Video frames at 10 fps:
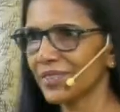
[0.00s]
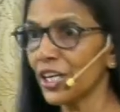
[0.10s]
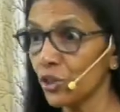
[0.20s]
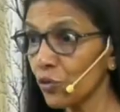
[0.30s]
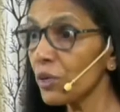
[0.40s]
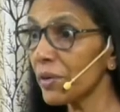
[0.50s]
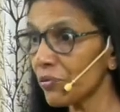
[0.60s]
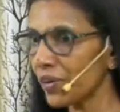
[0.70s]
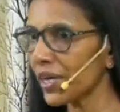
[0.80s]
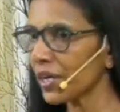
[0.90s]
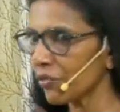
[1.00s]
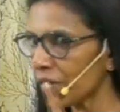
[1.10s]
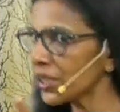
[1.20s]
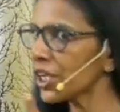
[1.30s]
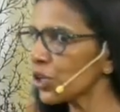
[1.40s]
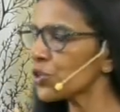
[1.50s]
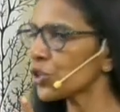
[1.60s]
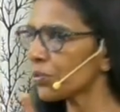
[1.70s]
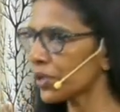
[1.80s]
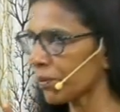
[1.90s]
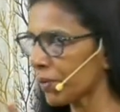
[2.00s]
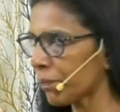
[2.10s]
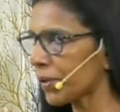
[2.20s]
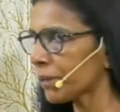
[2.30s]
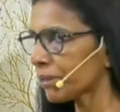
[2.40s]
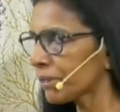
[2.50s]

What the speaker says: And you will be fearing, one thing you should remember.